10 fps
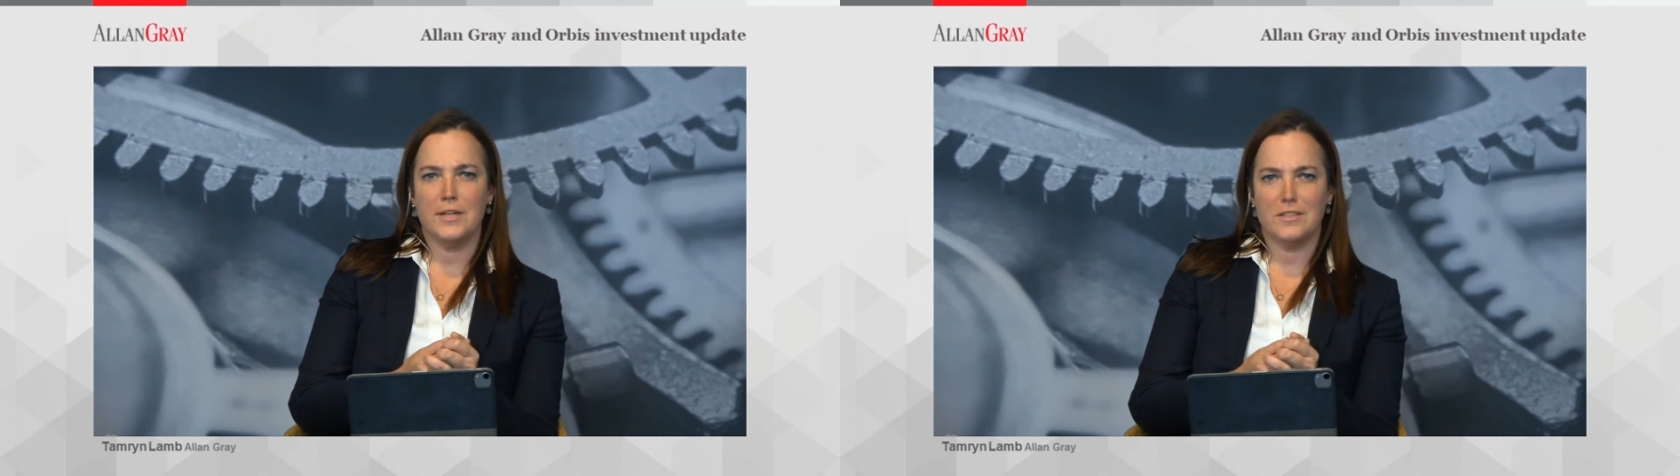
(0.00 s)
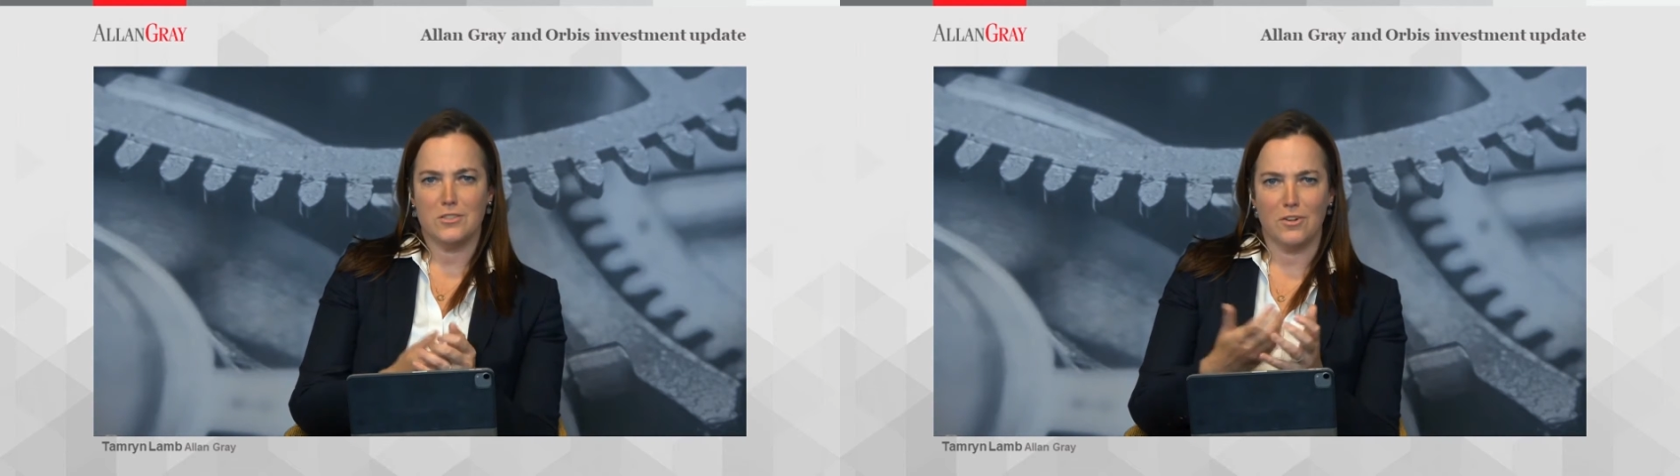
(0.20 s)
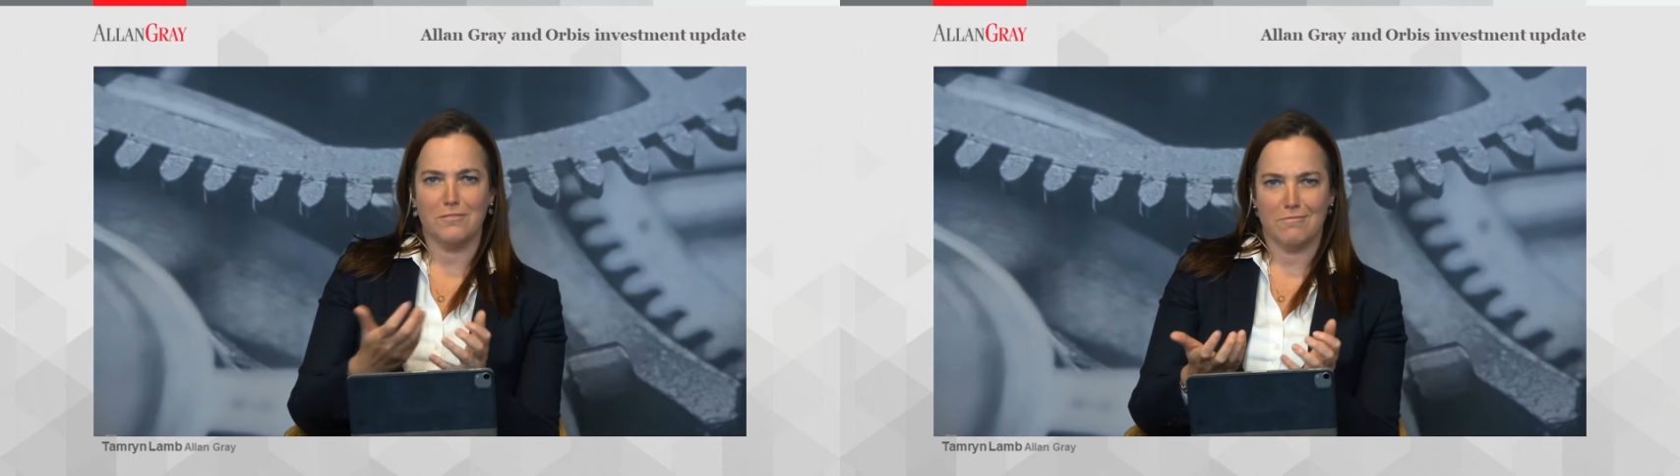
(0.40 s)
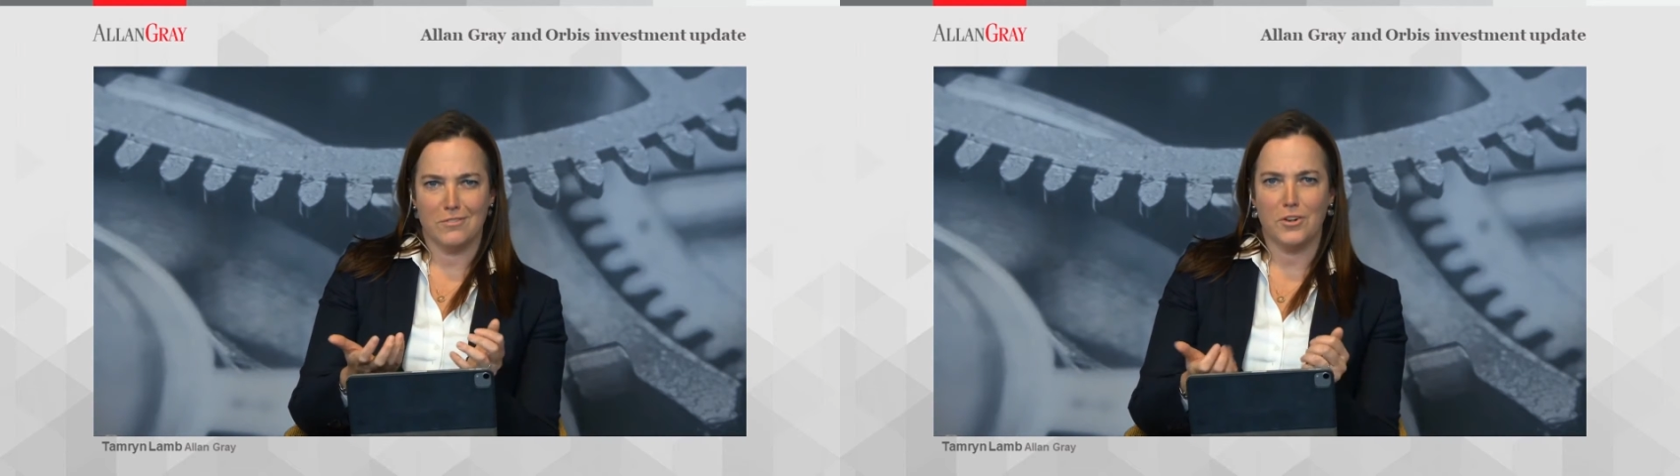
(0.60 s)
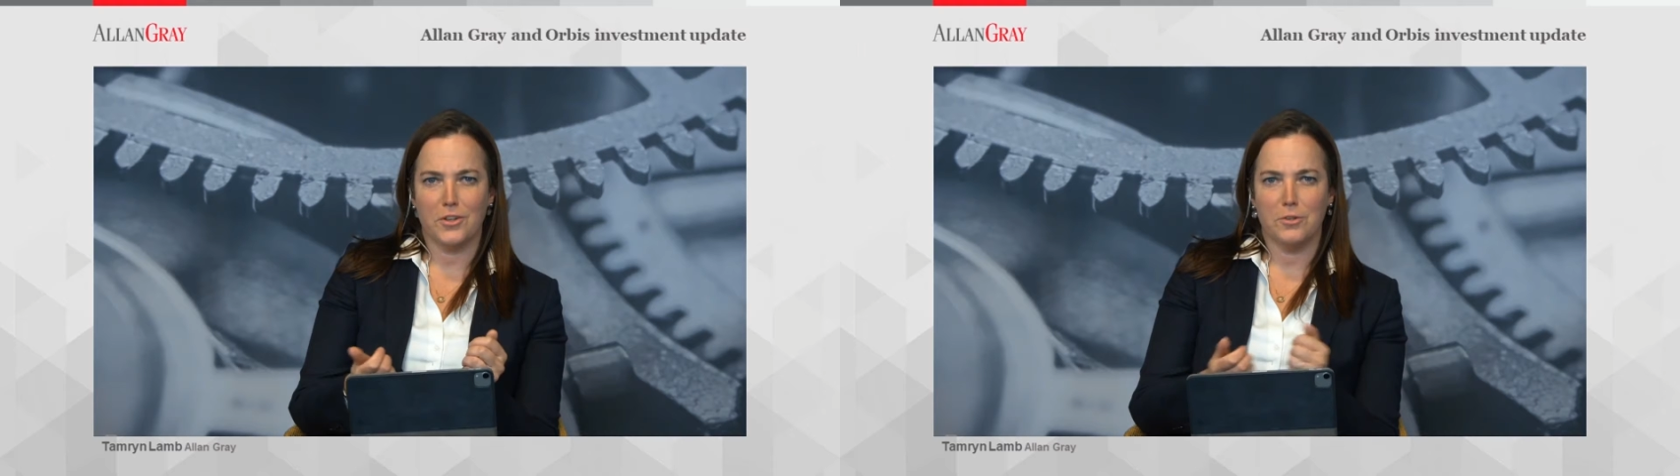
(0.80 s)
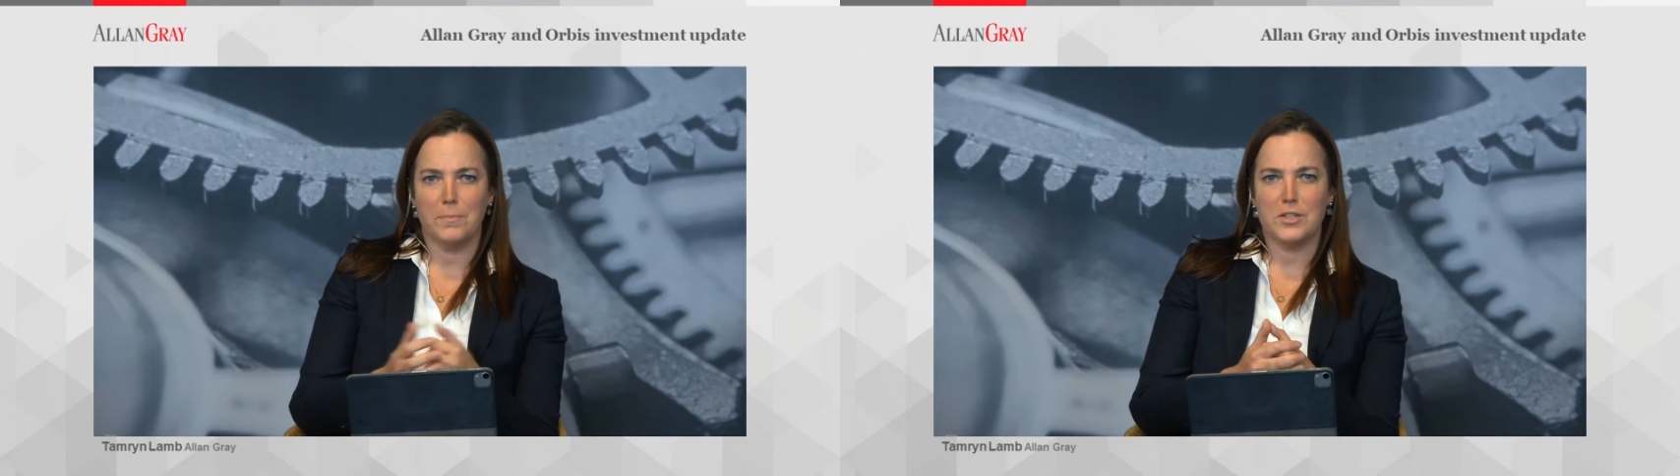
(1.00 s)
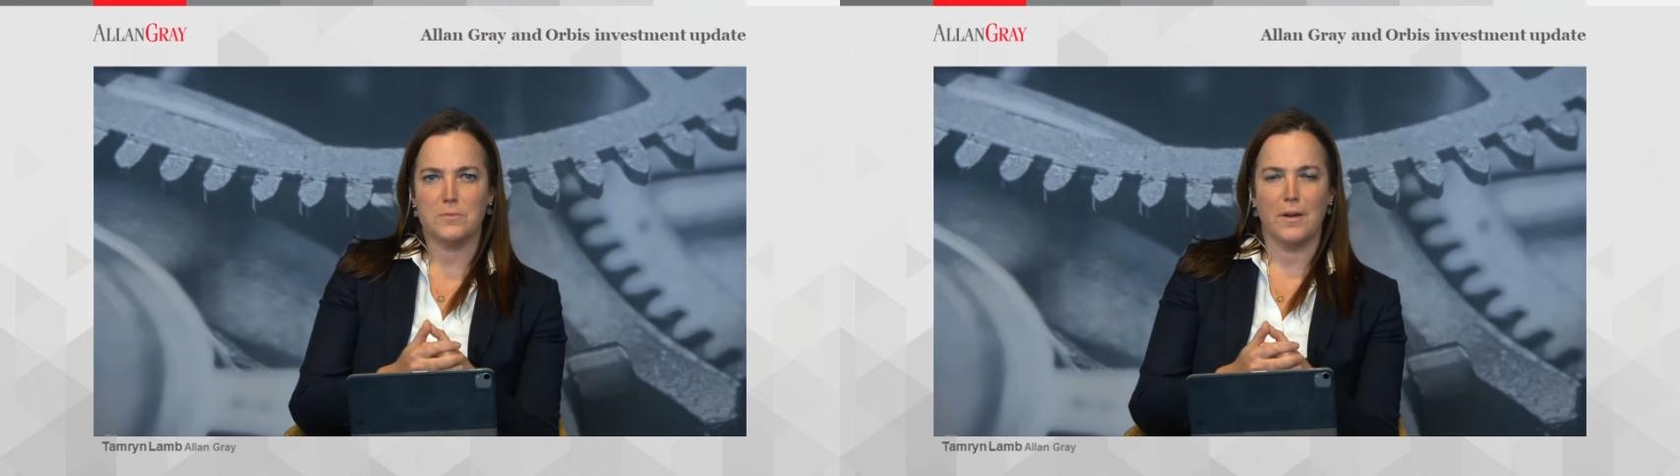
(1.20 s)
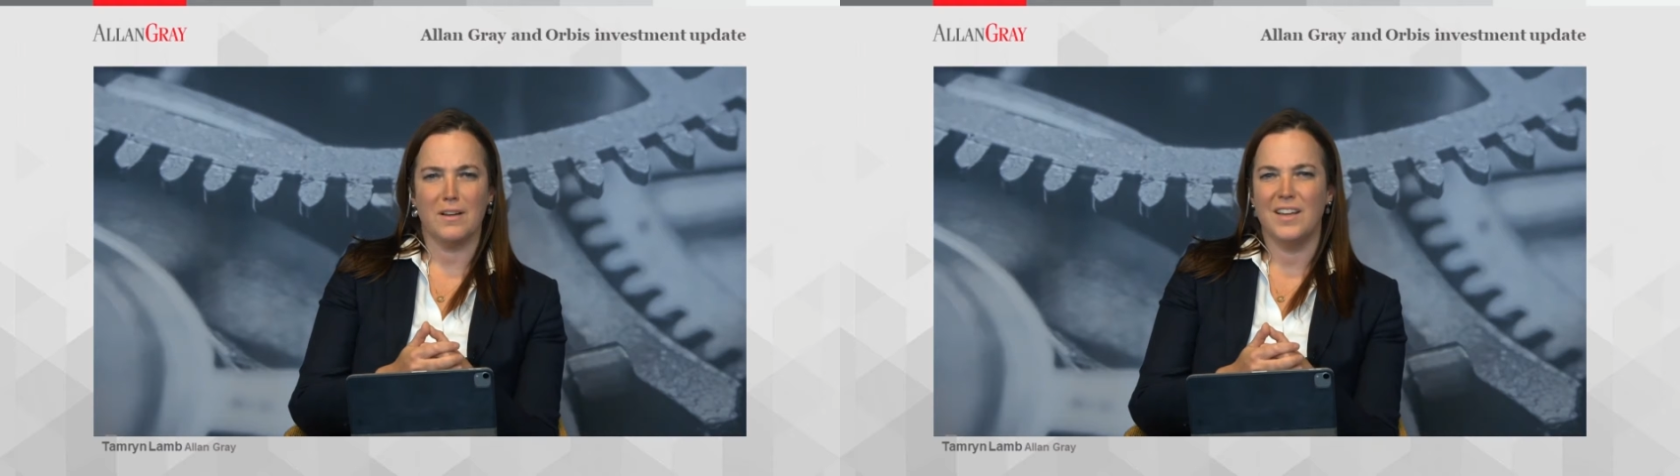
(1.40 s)
it's not a good
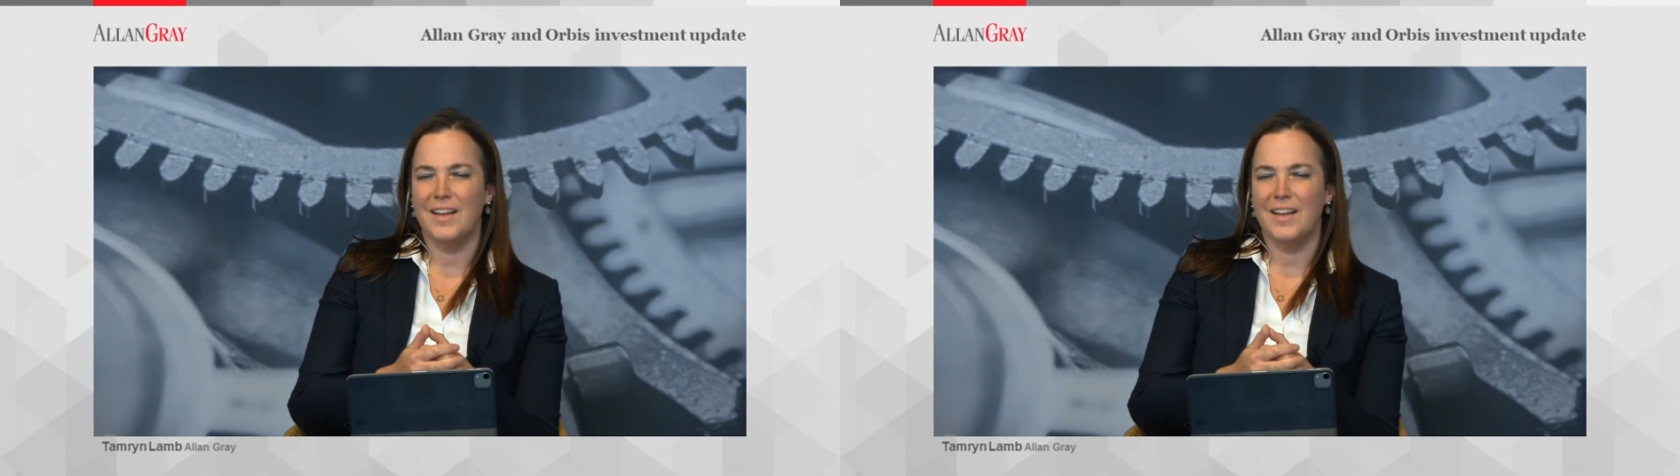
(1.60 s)
benchmark.